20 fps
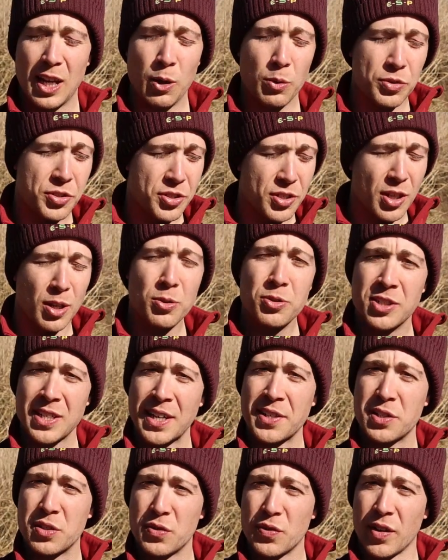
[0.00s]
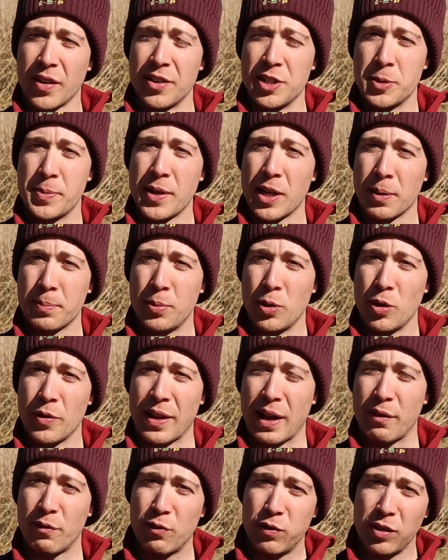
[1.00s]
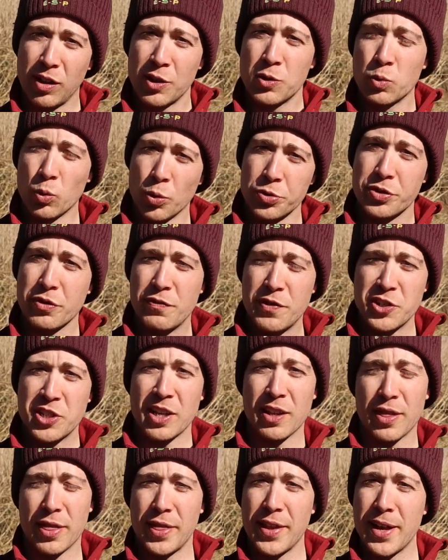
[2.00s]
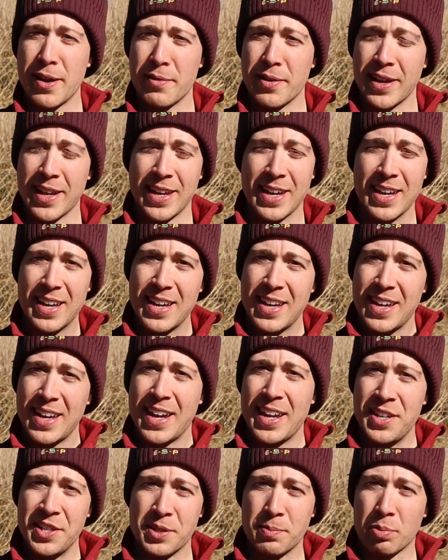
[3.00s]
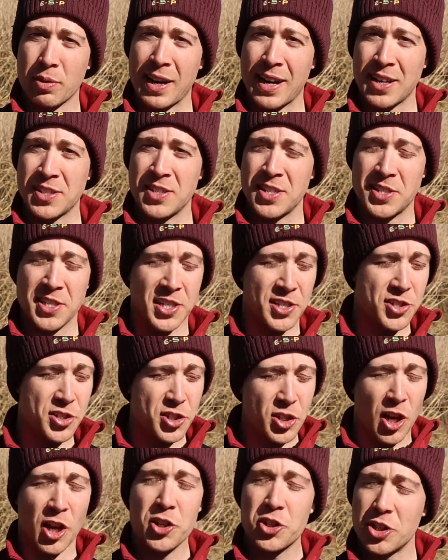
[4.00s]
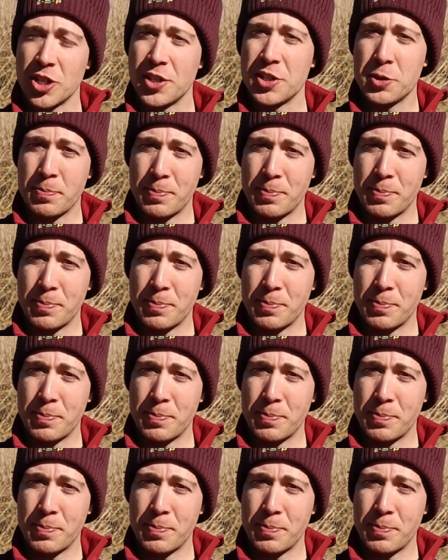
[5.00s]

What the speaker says: It was so satisfying to be able to put that floodwater fishing theory into practice in such